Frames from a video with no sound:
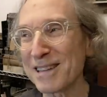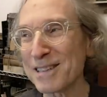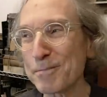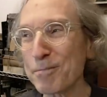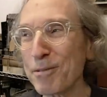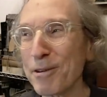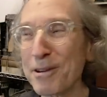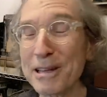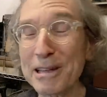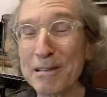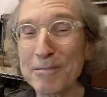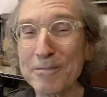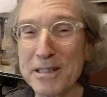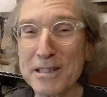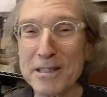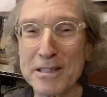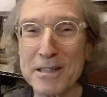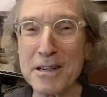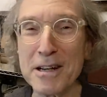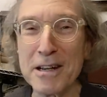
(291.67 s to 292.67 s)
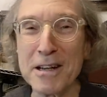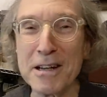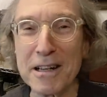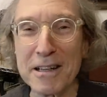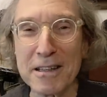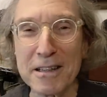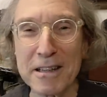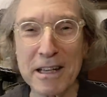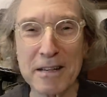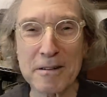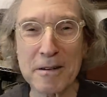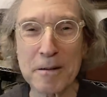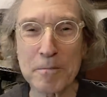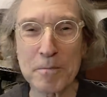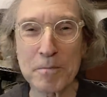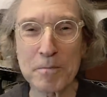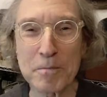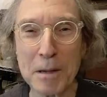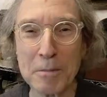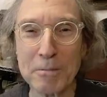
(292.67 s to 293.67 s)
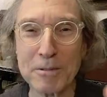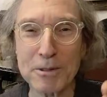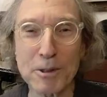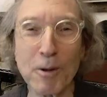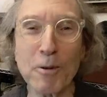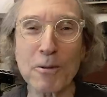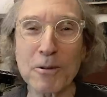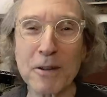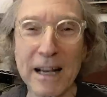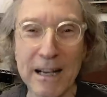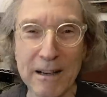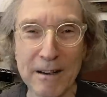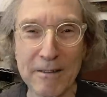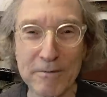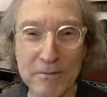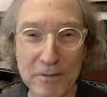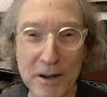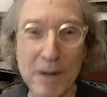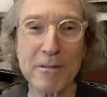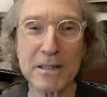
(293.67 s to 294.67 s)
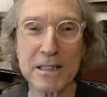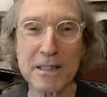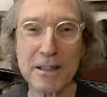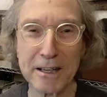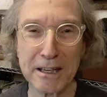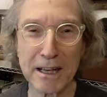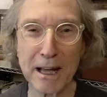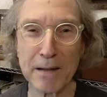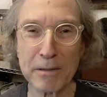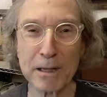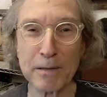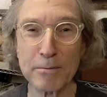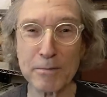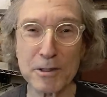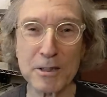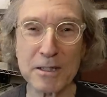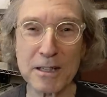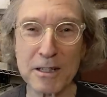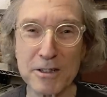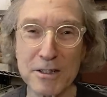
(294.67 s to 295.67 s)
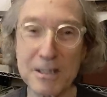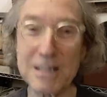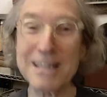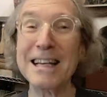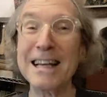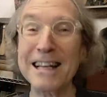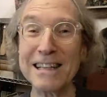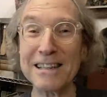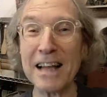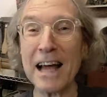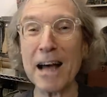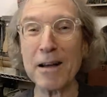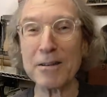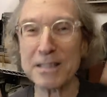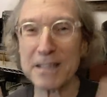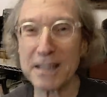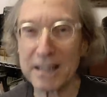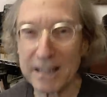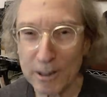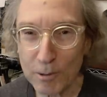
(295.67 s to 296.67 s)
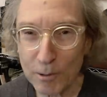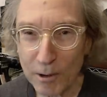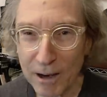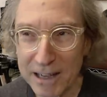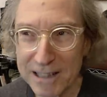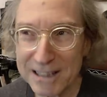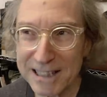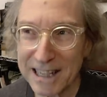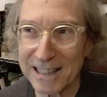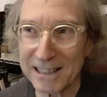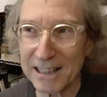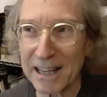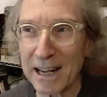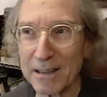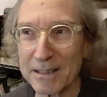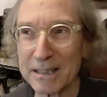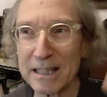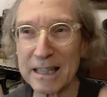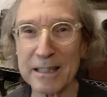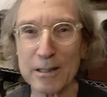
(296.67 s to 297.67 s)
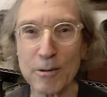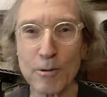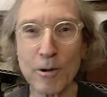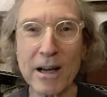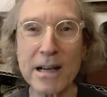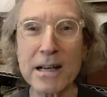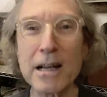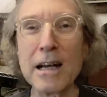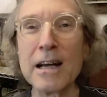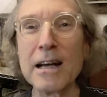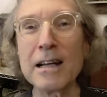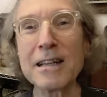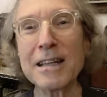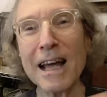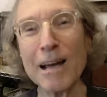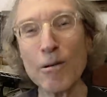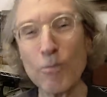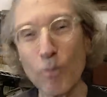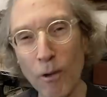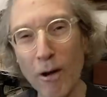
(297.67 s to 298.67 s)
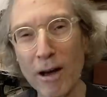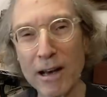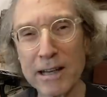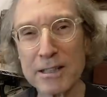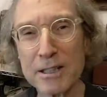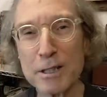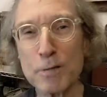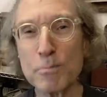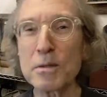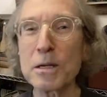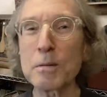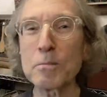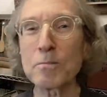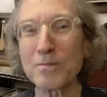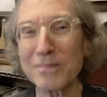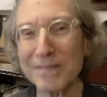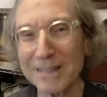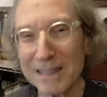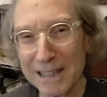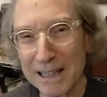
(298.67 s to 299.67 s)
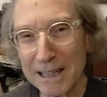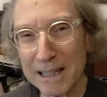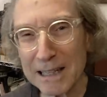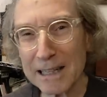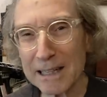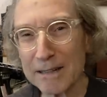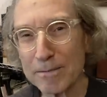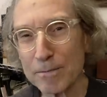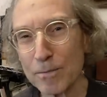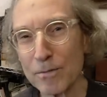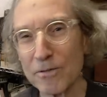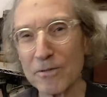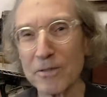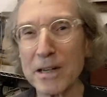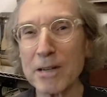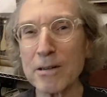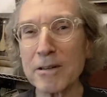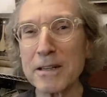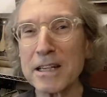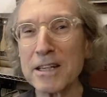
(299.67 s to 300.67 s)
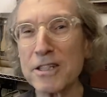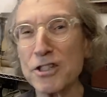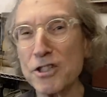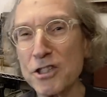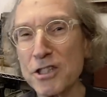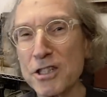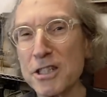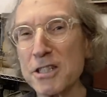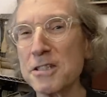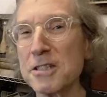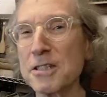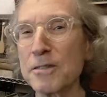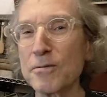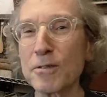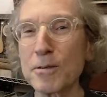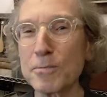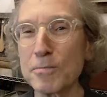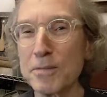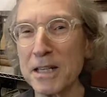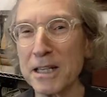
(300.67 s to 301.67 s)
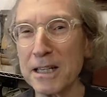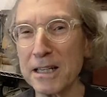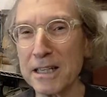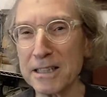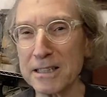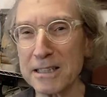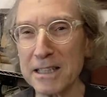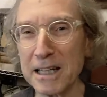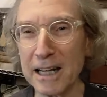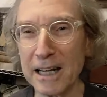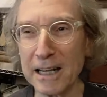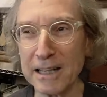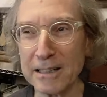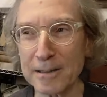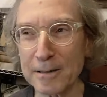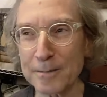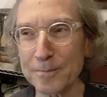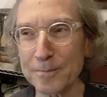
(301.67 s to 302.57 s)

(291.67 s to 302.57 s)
part of the reason that people don't like very dynamic music because it's getting loud and it's getting quiet, it's getting loud and it's getting quiet. They want it to be fairly consistent from beginning to end.